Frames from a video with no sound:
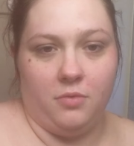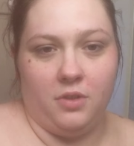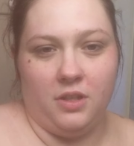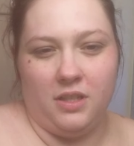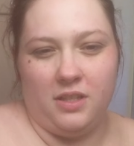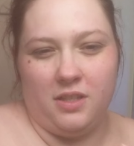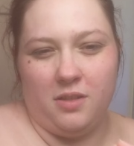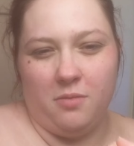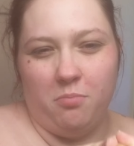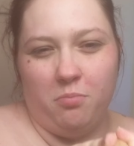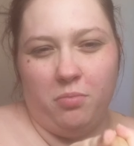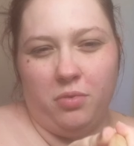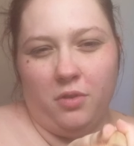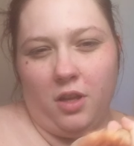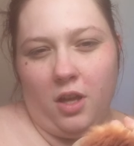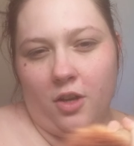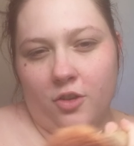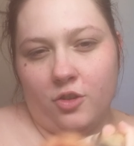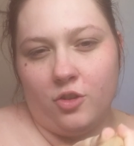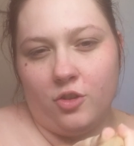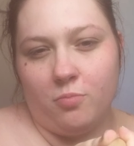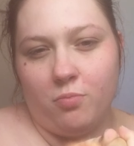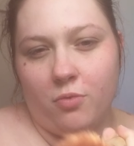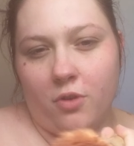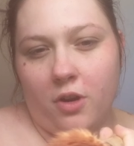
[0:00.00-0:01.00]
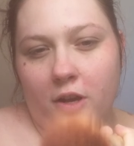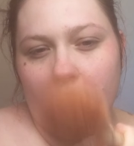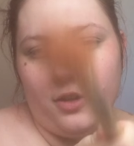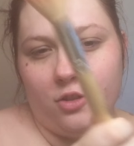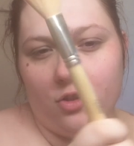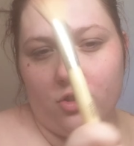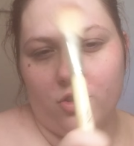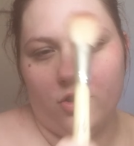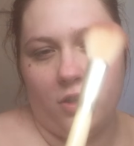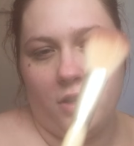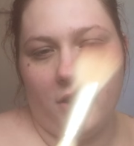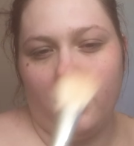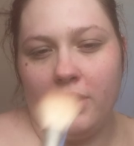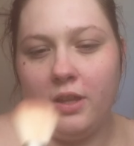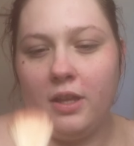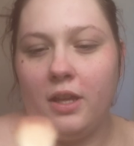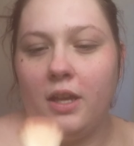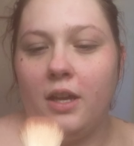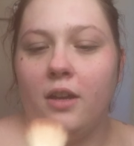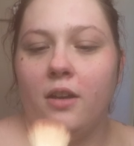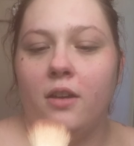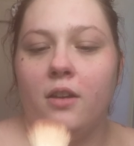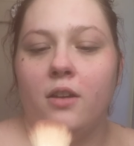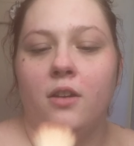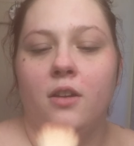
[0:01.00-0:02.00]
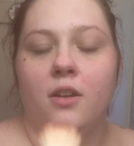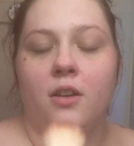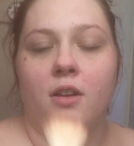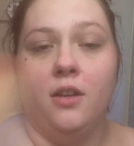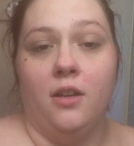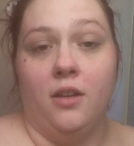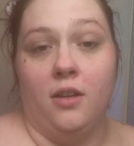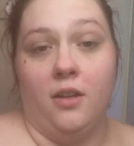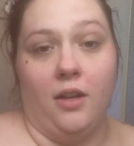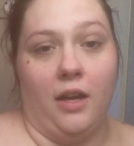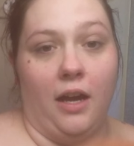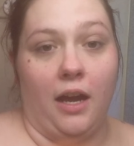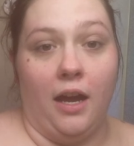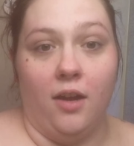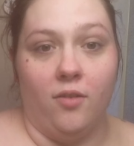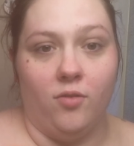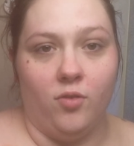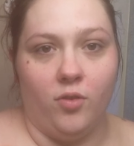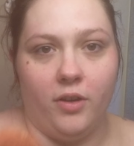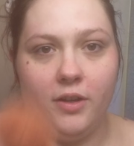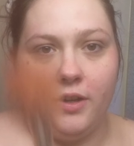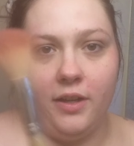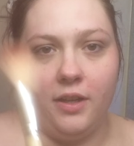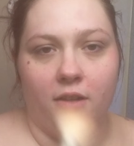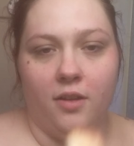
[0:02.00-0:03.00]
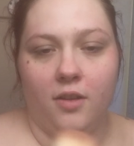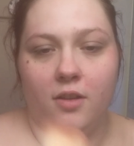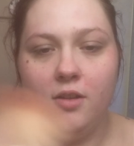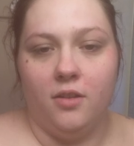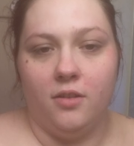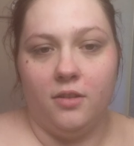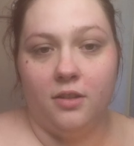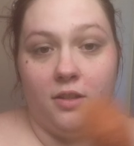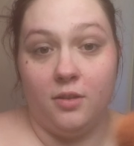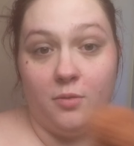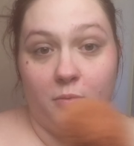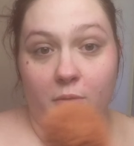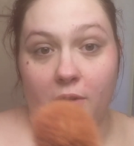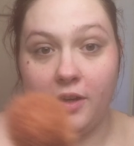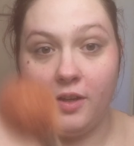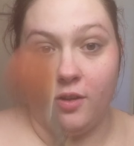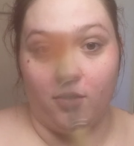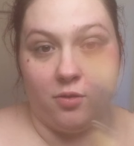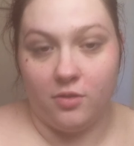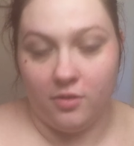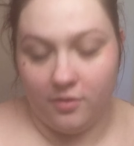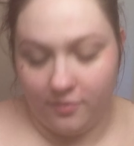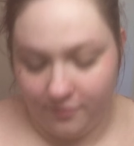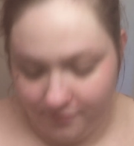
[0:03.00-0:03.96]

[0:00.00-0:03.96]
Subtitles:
it's a blush brush, I think. I have no idea. This is what I use.